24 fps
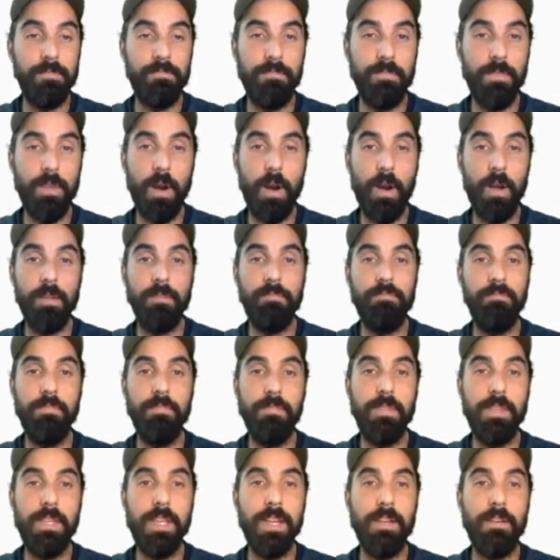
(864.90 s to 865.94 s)
I
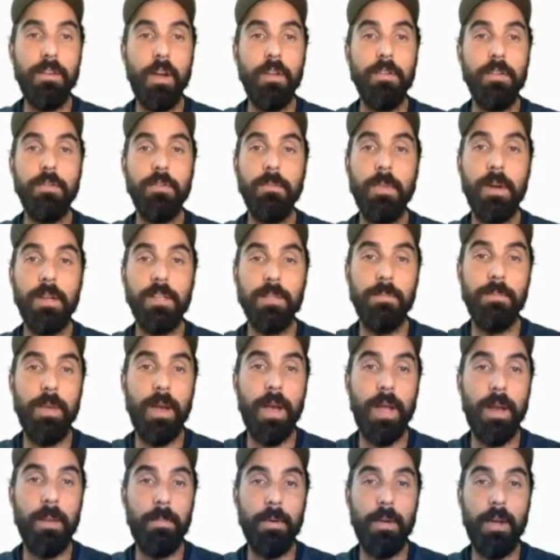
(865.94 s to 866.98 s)
didn't know too much
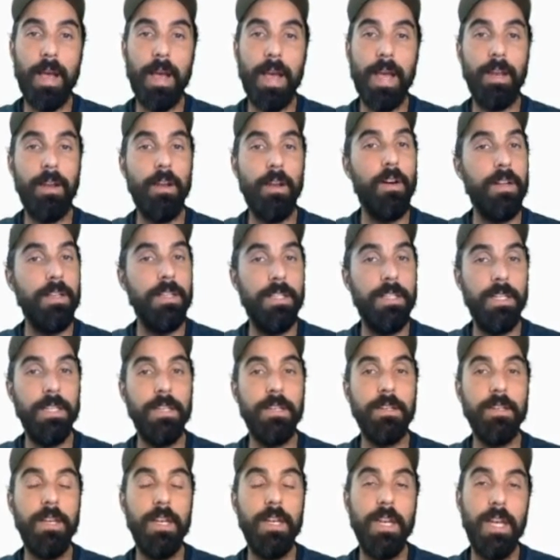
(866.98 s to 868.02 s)
about it, but I had an
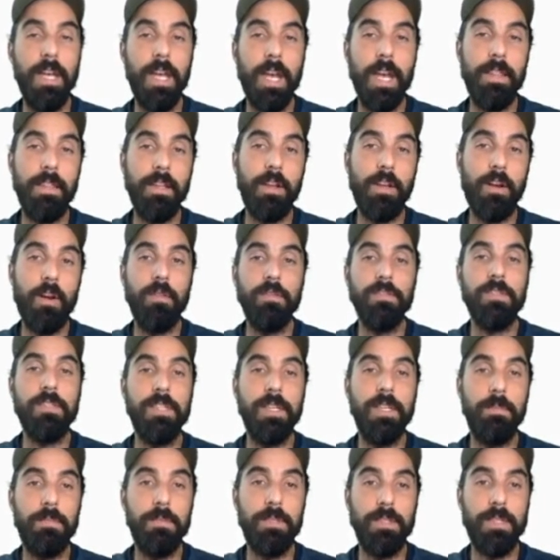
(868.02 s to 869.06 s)
idea and the
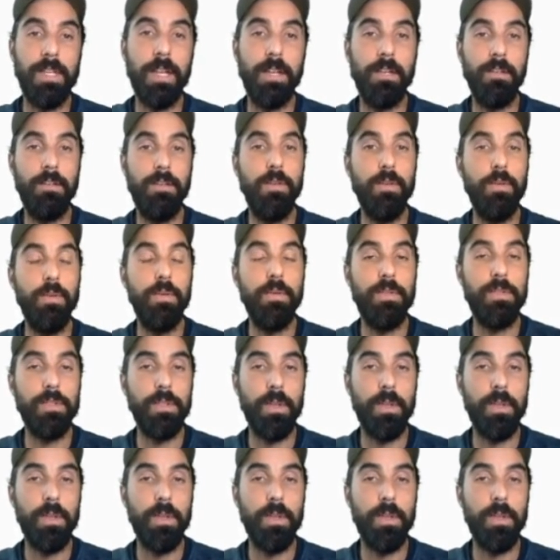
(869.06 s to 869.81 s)
concept sounded good.